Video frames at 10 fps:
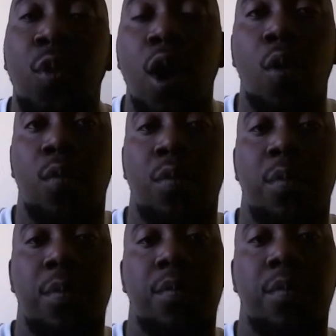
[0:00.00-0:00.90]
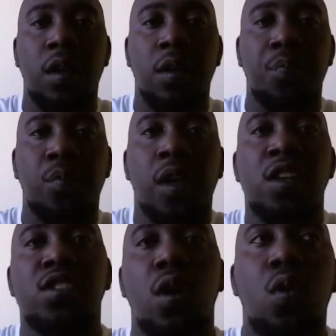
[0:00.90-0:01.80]
grow.
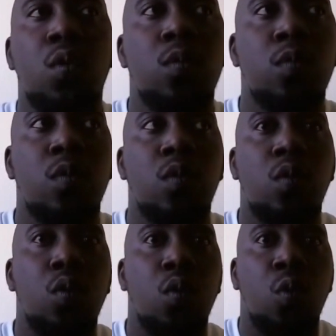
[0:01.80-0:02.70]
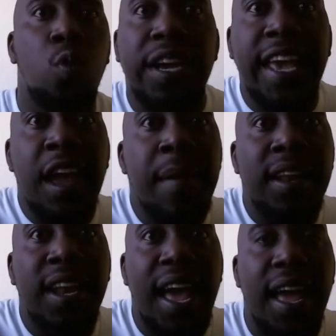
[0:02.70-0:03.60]
So, what came
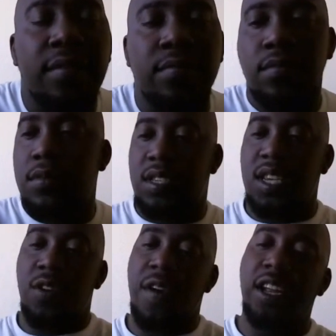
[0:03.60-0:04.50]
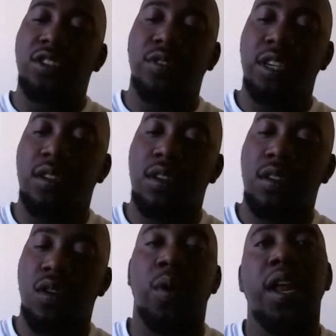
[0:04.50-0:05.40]
out of that? Self-hatred.
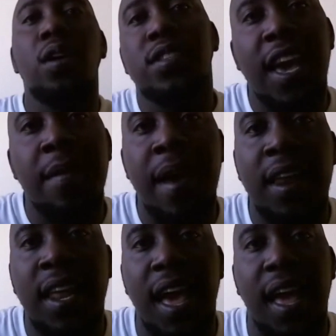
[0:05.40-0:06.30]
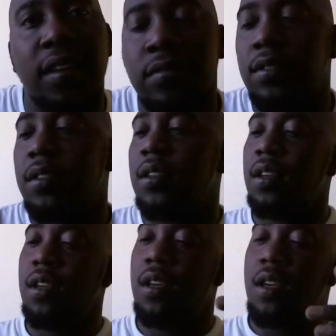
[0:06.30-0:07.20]
What else came out of that?
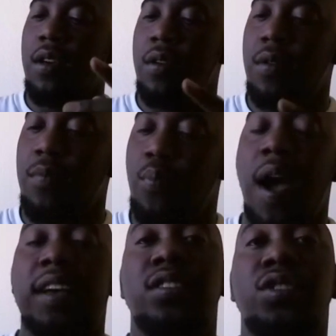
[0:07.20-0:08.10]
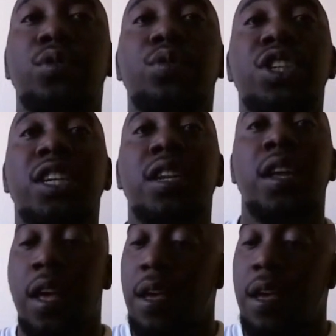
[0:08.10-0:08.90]
Prostitution,